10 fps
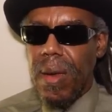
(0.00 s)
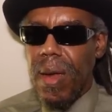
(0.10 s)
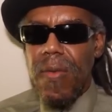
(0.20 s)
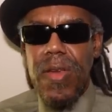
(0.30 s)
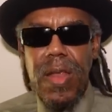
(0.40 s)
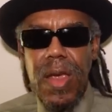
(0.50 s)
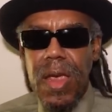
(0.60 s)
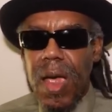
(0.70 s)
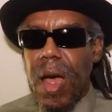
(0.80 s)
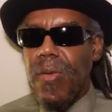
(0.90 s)

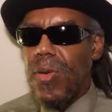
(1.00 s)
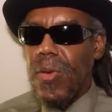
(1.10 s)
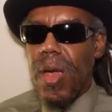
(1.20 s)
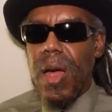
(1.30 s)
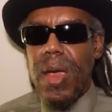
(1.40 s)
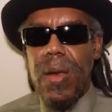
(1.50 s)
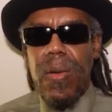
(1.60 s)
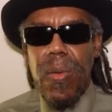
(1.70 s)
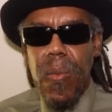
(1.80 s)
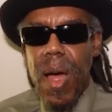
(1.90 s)
Everything y'all do, y'all get
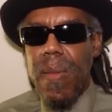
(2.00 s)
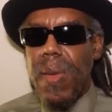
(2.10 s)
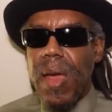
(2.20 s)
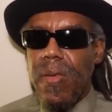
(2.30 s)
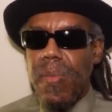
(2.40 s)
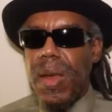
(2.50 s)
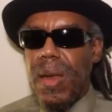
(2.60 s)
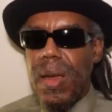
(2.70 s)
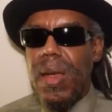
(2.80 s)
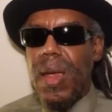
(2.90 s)
on the white man's
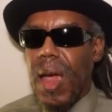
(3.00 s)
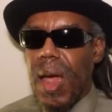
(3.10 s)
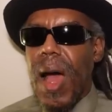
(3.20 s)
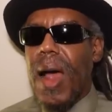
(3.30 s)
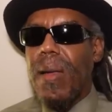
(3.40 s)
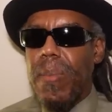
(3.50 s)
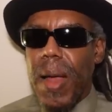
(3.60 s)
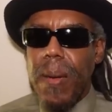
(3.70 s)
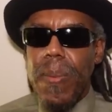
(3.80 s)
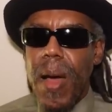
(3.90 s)
media and holler
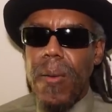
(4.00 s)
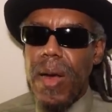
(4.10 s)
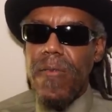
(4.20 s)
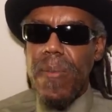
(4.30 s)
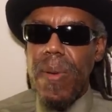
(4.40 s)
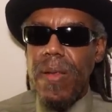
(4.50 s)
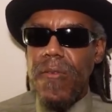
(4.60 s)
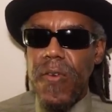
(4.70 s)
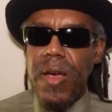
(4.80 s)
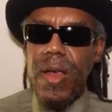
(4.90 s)
black power every
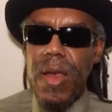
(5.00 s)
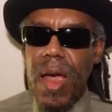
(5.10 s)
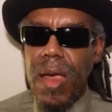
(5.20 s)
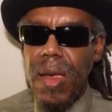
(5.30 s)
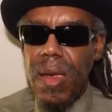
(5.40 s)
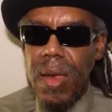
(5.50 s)
motherfucking day.